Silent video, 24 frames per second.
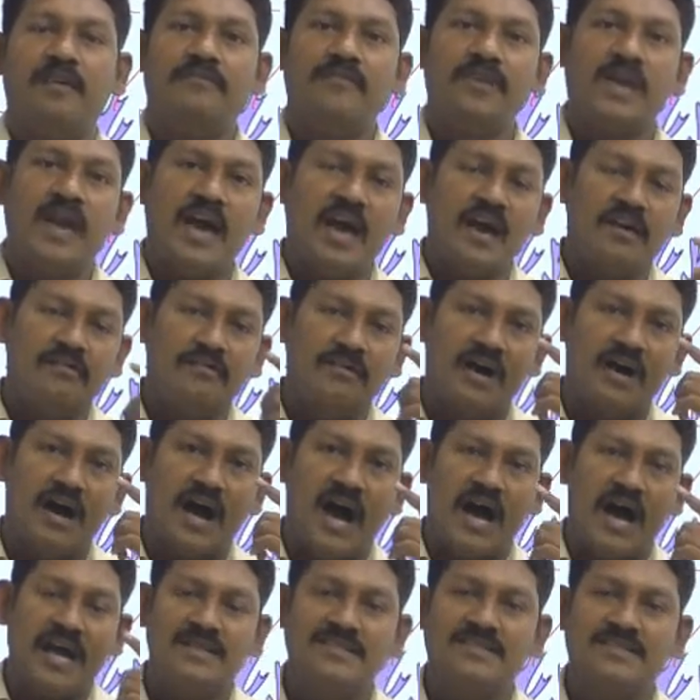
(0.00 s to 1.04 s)
We have
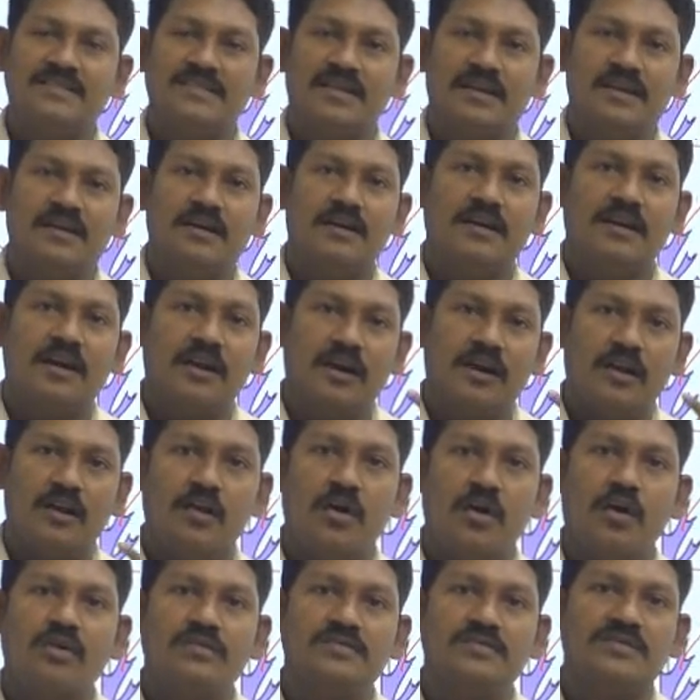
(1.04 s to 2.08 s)
eyes,
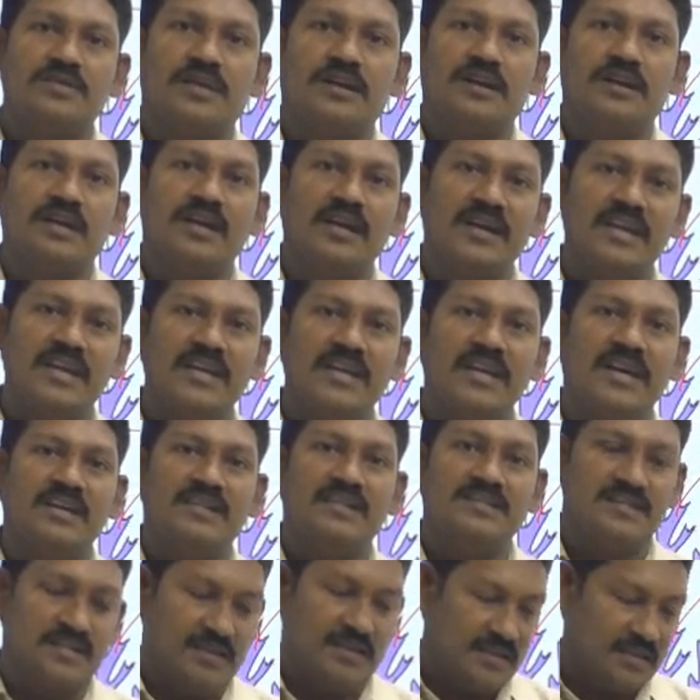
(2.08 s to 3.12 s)
nose,
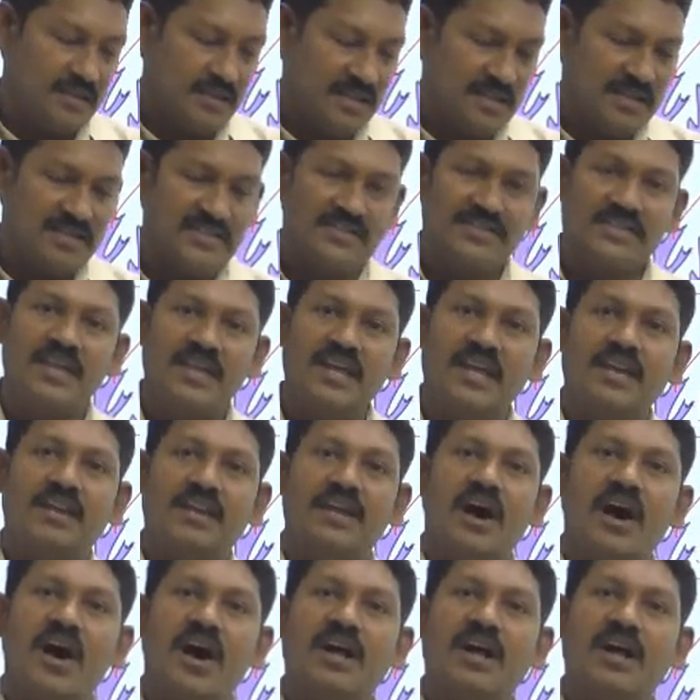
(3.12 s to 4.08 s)
ears, skin.